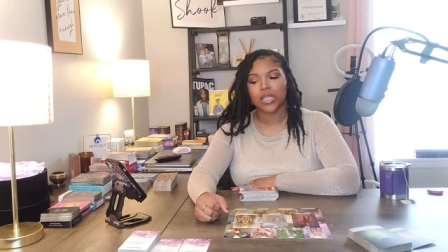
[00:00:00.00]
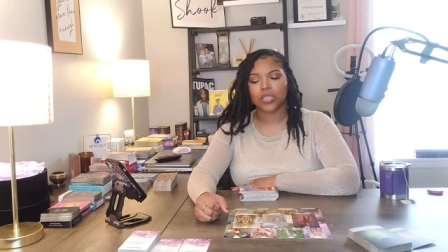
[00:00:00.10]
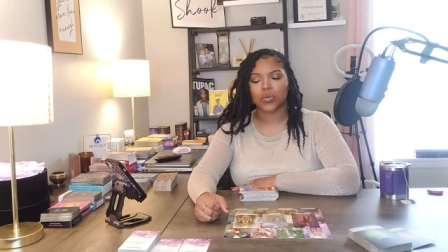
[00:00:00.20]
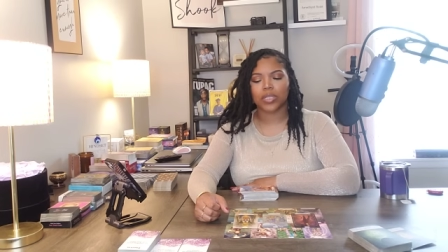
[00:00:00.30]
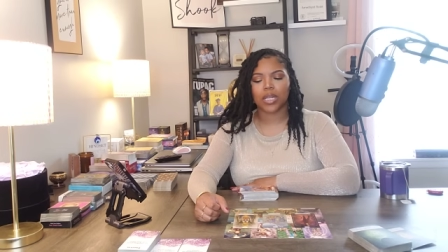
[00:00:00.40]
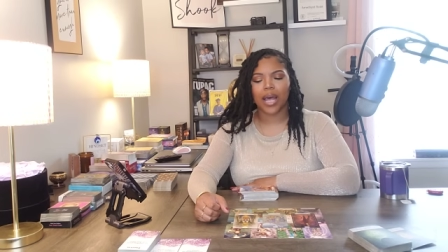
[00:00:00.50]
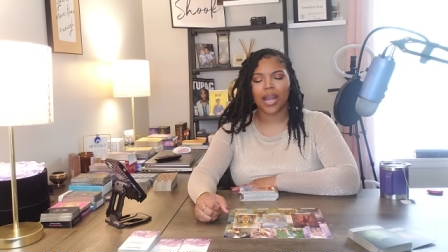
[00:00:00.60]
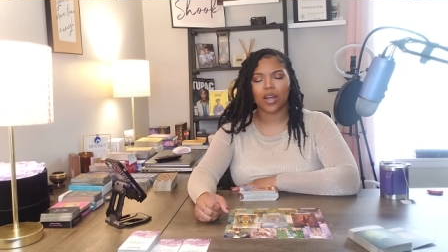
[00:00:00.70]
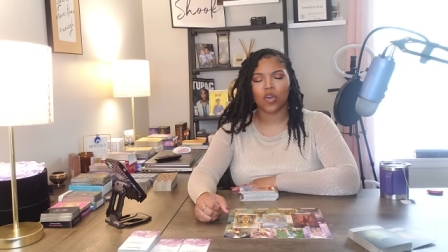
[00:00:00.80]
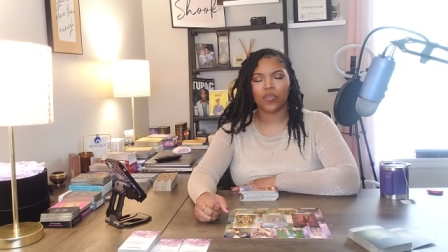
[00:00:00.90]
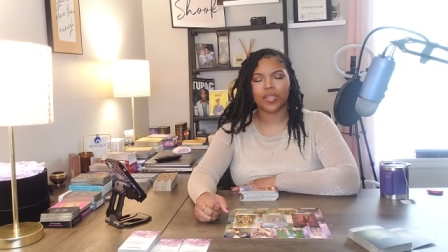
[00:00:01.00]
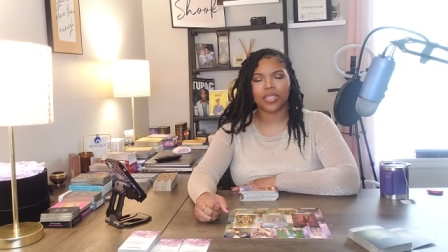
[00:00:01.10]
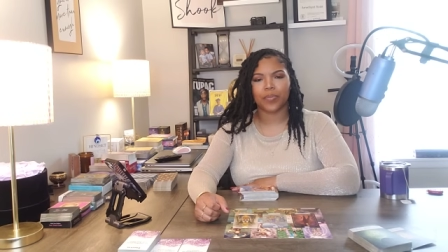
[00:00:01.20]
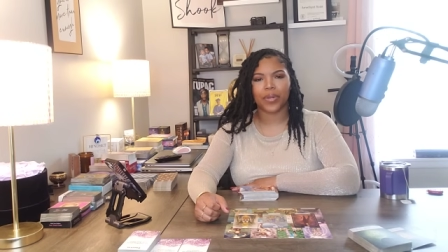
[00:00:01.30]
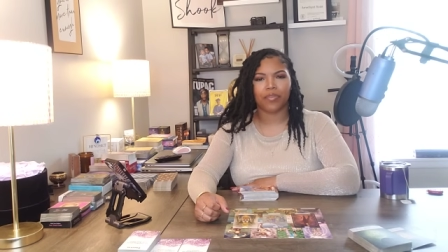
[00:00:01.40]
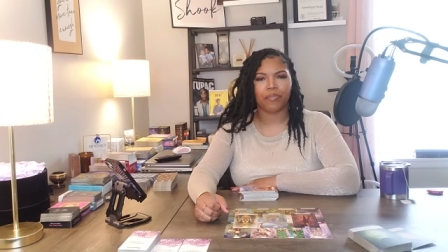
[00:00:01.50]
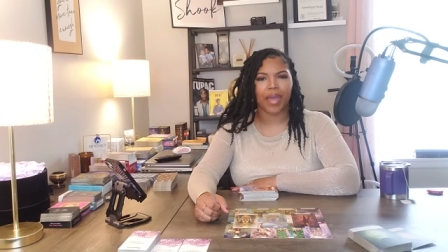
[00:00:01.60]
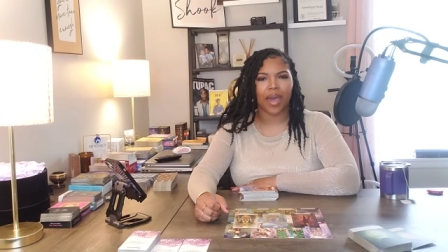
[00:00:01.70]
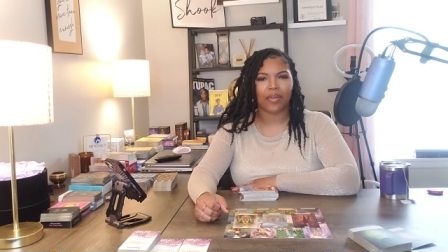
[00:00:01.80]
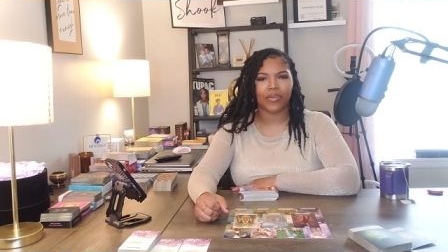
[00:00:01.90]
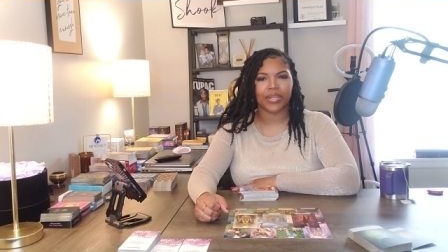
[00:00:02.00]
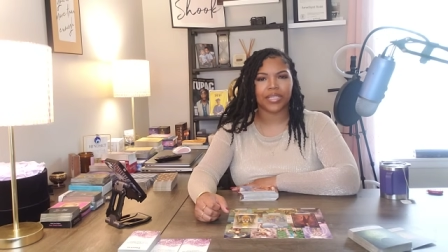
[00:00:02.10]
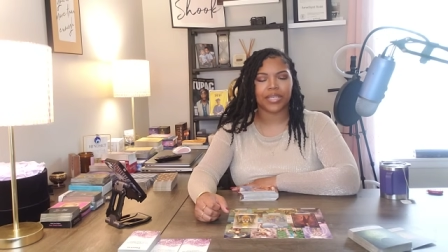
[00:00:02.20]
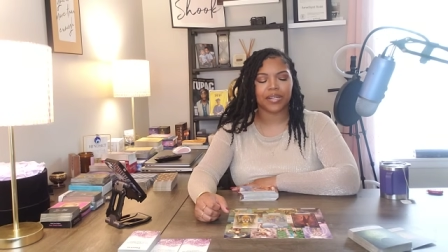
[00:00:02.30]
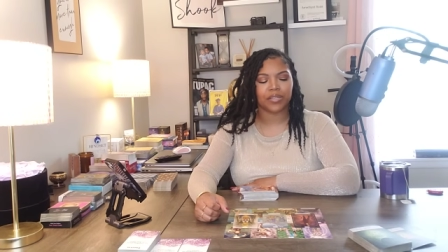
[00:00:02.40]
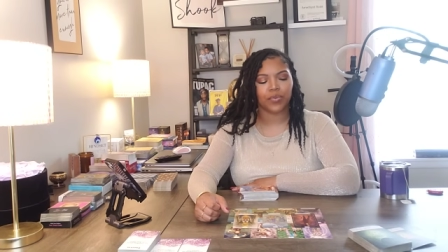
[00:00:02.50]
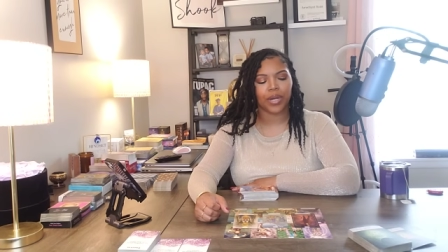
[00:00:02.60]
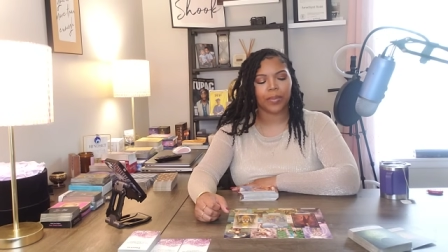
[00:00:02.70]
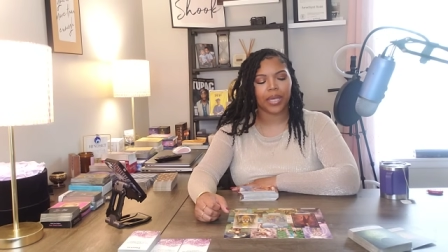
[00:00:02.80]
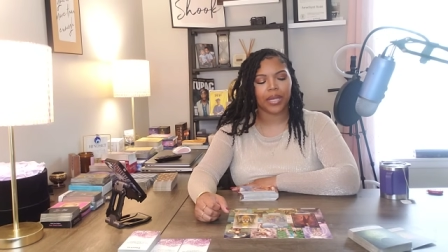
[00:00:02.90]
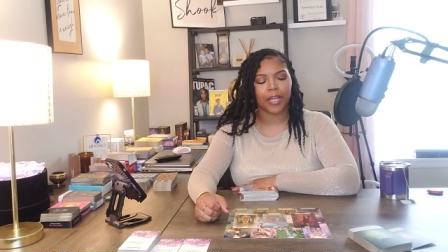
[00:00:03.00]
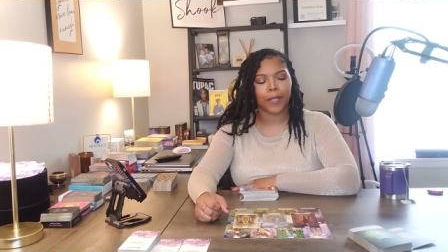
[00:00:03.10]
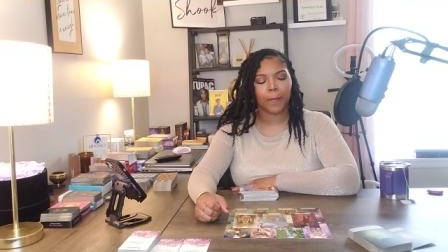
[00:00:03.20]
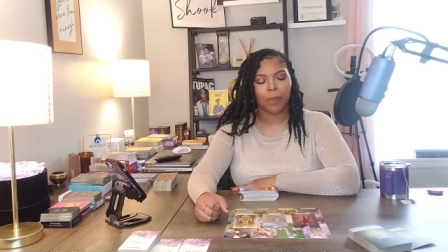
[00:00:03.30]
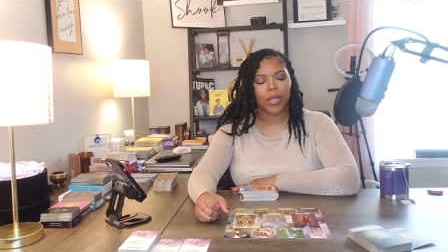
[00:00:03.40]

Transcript: So it's a lot of overstepping of boundaries here is what I'm getting.